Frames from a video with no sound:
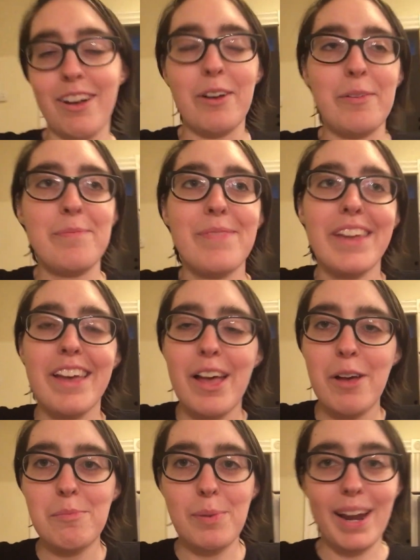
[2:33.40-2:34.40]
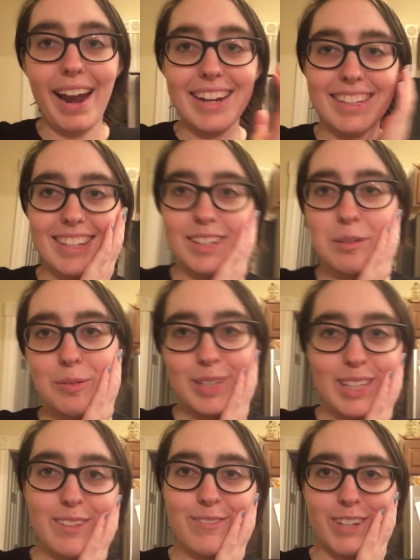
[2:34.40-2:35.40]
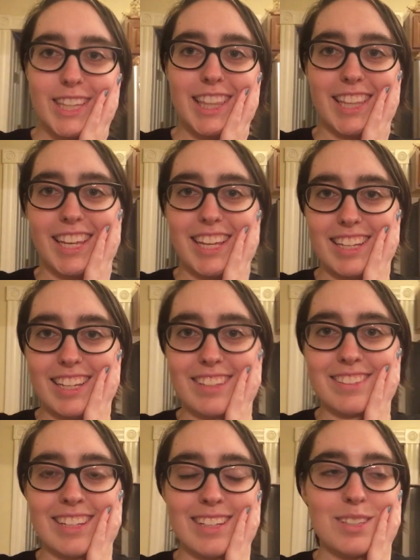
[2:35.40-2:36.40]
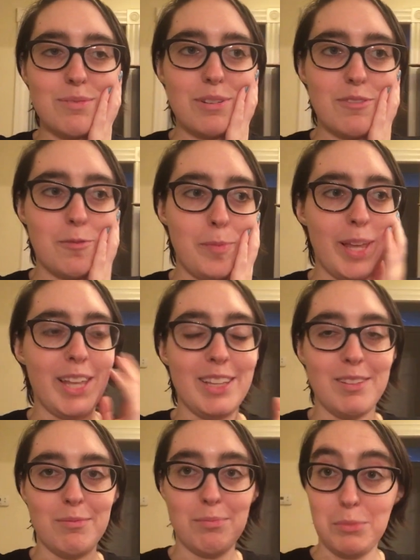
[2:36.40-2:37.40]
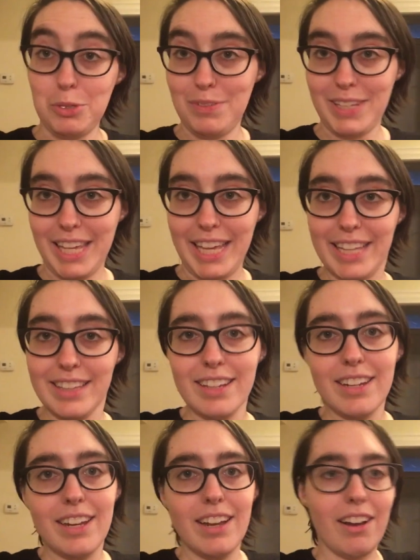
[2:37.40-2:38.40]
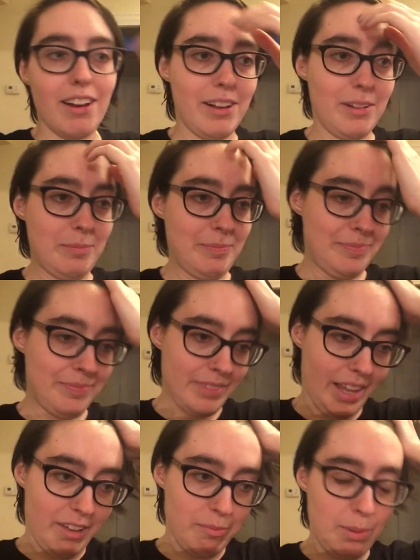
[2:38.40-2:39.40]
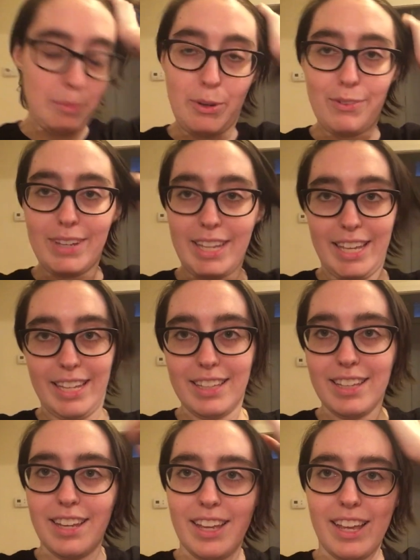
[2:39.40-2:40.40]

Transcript: um, but I did a really fun thing since we've been moving in. Um, I've been moving in.